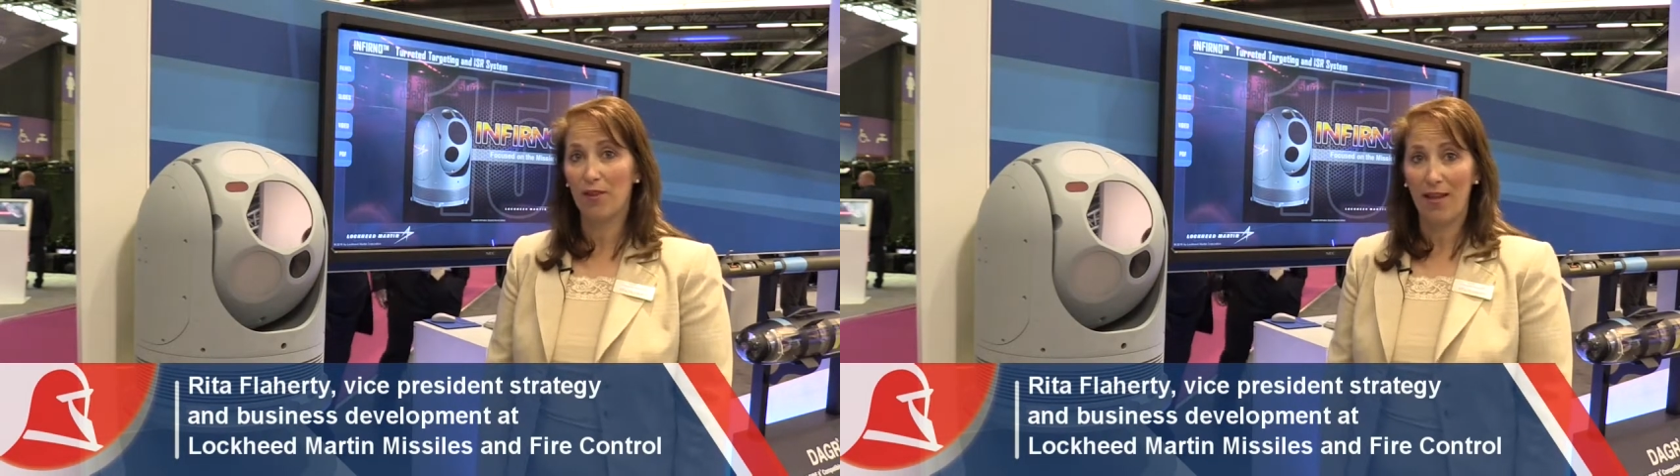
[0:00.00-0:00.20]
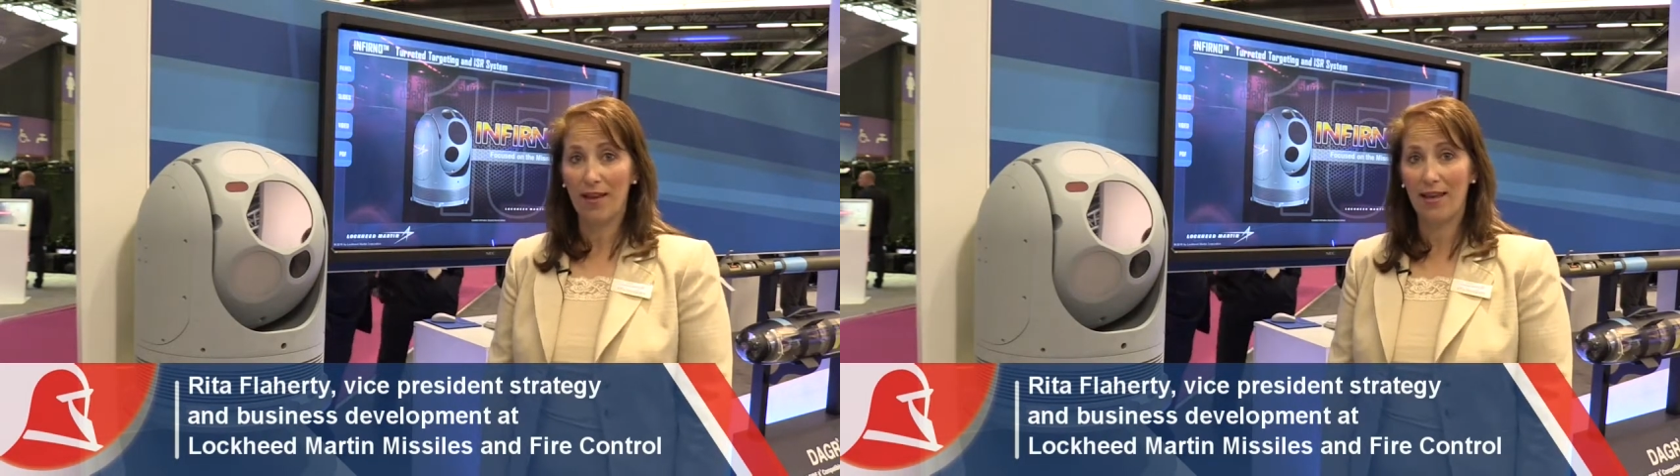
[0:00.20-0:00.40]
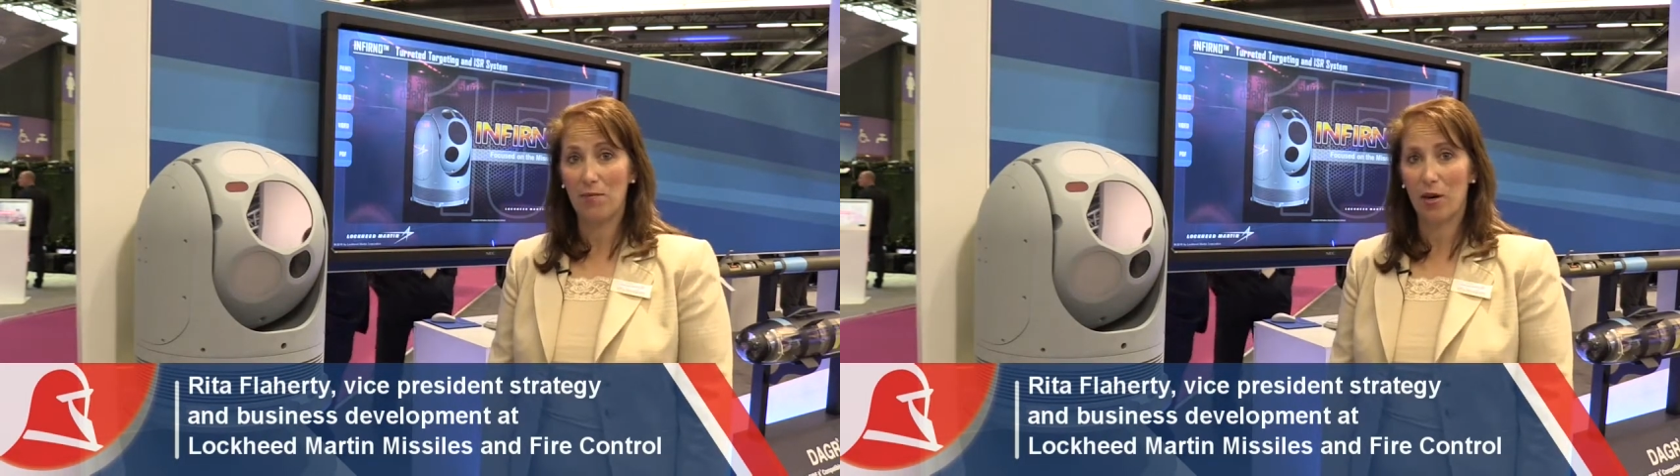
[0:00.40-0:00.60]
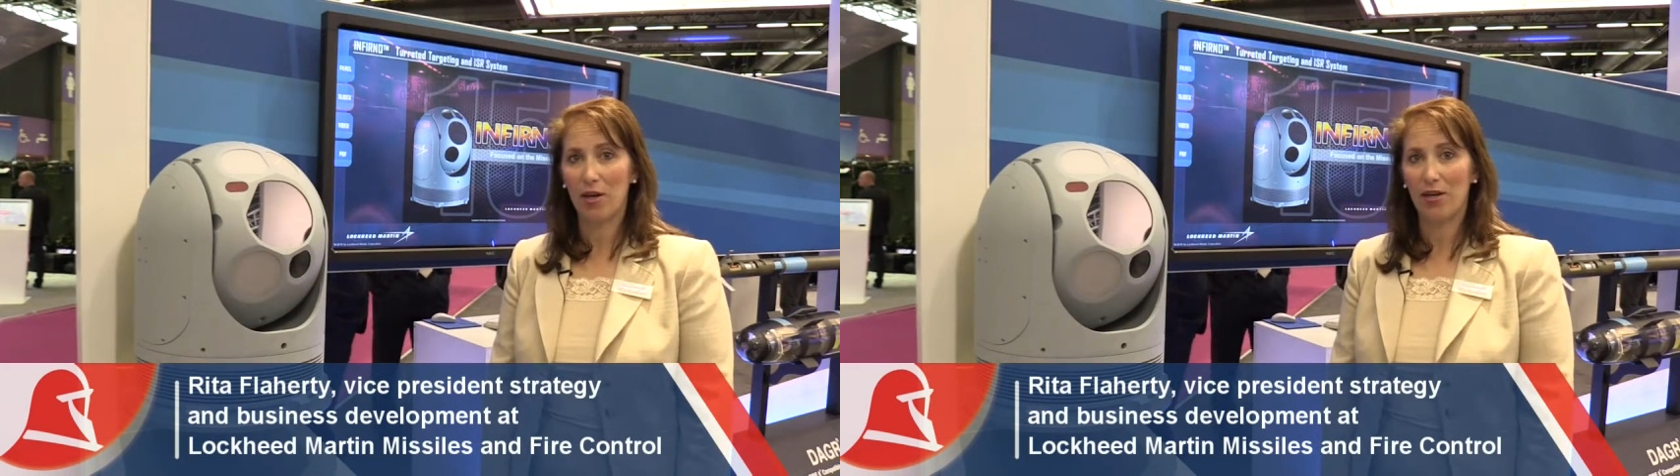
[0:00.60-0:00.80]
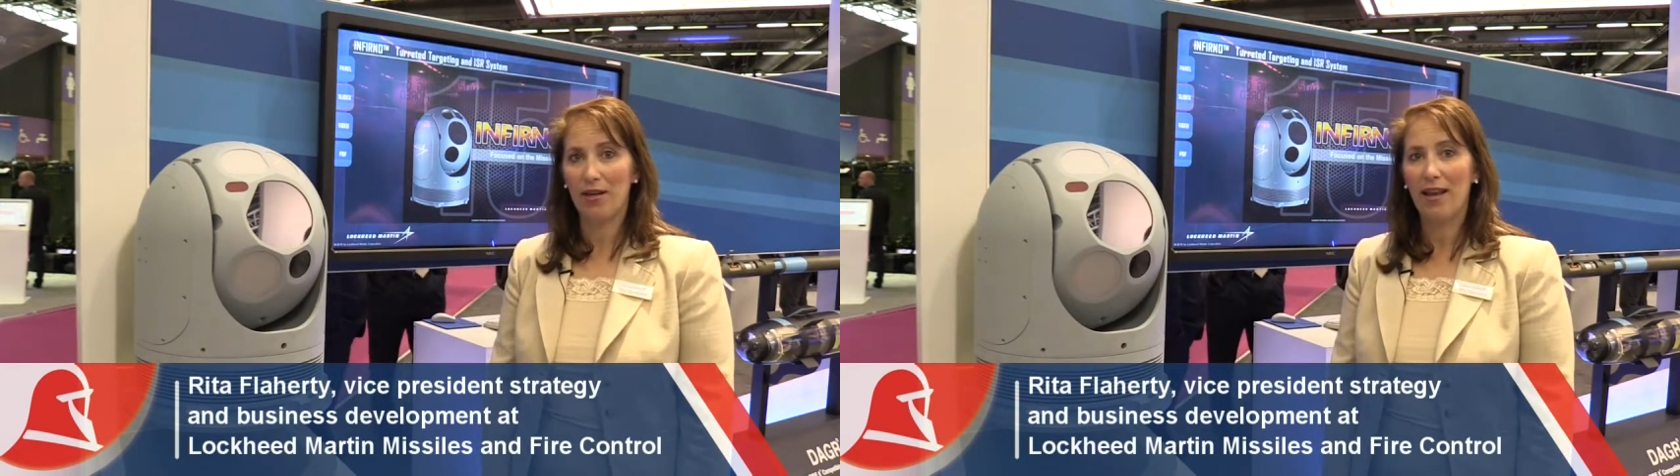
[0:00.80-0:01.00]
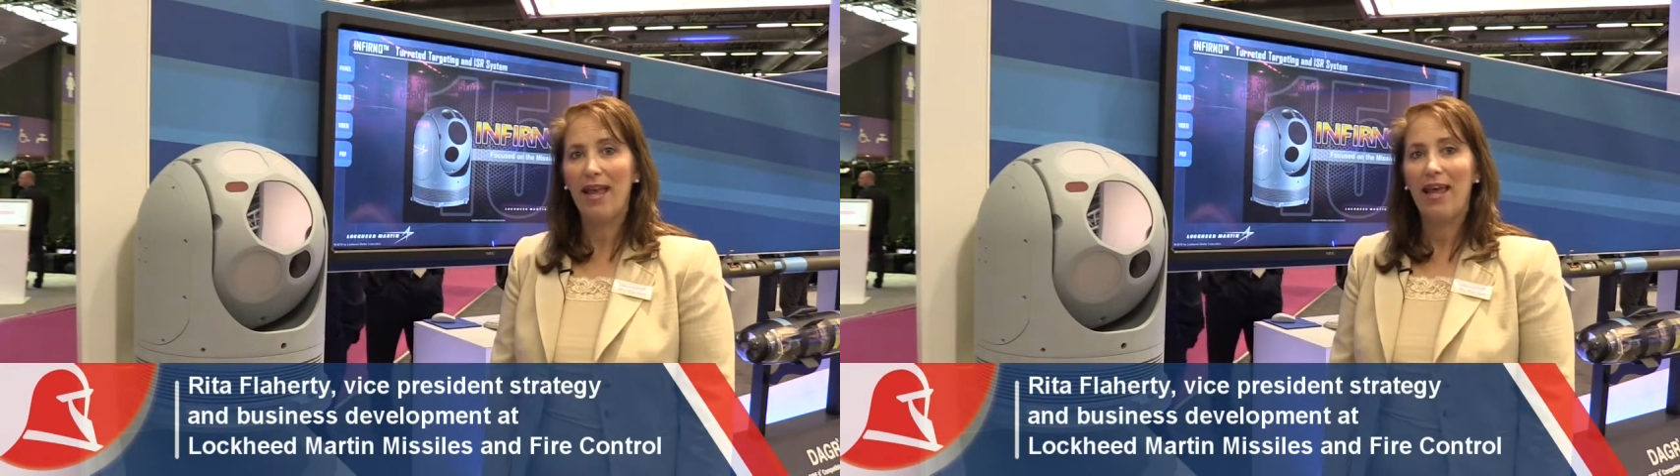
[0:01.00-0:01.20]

for Lockheed Martin.